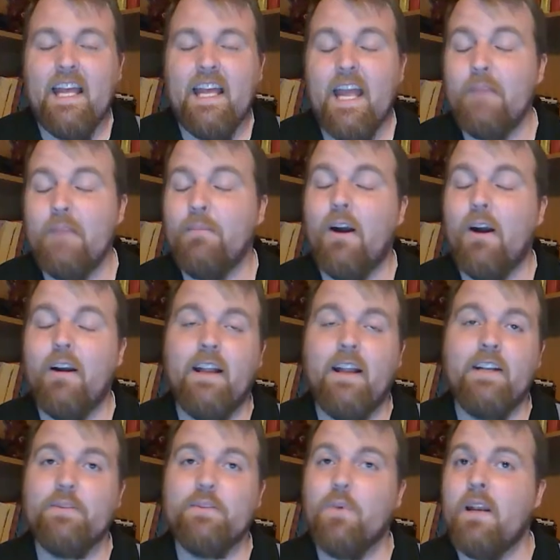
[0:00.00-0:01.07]
Hey Martin, I
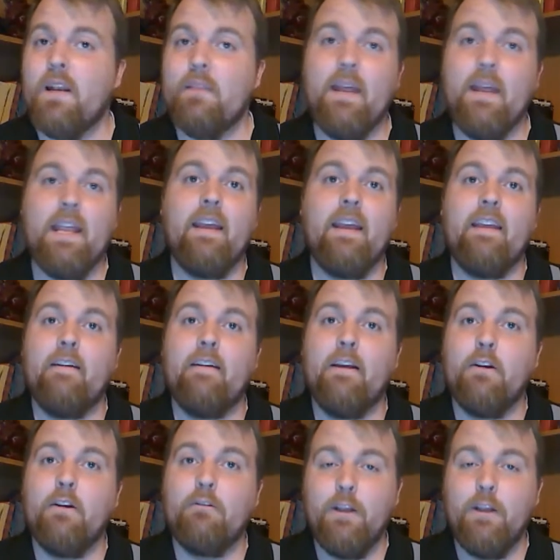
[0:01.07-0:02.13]
just wanted to make a
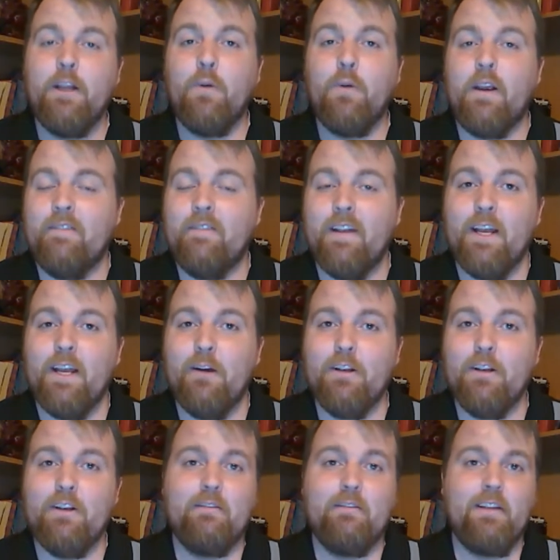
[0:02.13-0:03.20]
really quick video
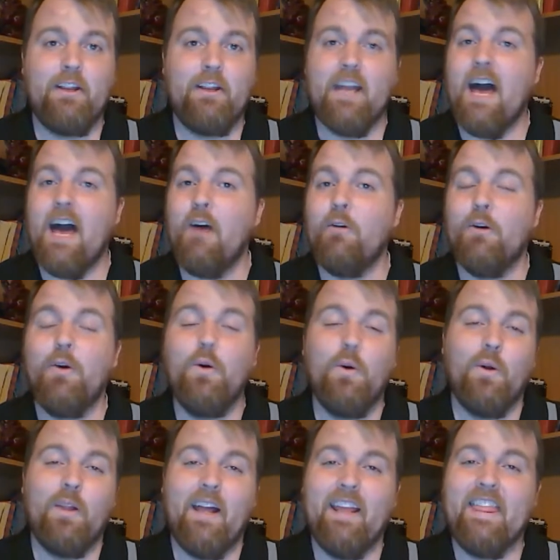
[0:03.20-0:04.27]
to tell you how
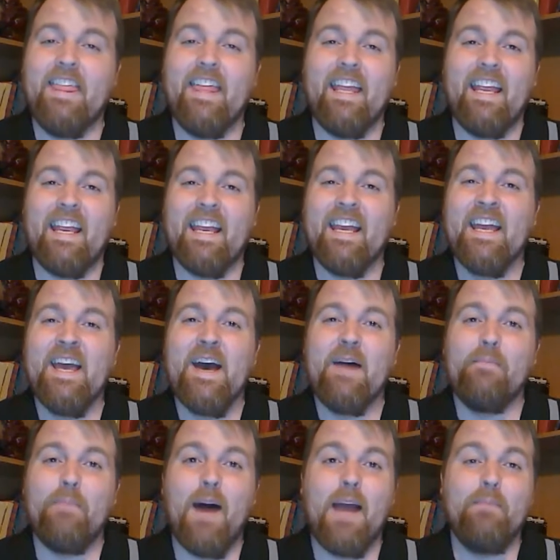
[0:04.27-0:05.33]
cool I think
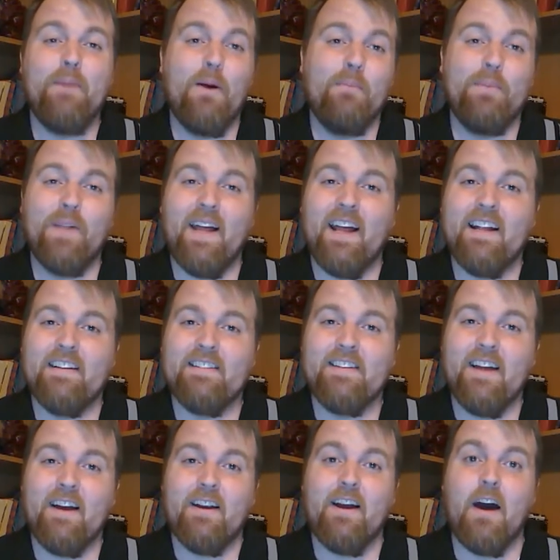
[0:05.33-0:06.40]

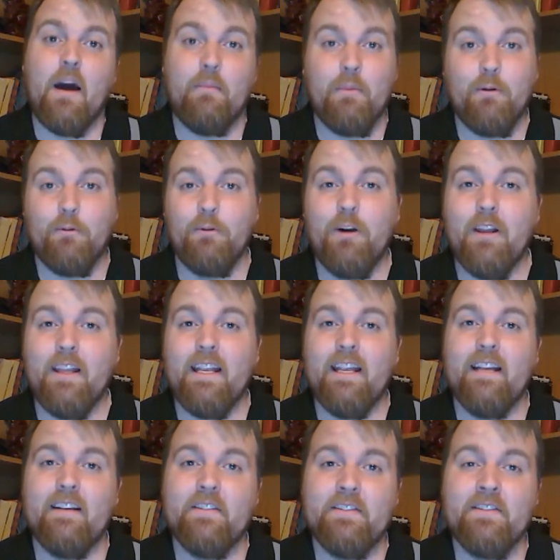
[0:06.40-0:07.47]
myboatplans.com really
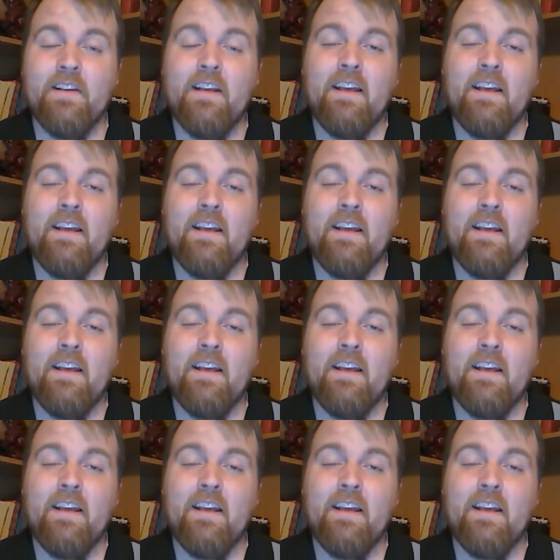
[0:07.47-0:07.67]
is.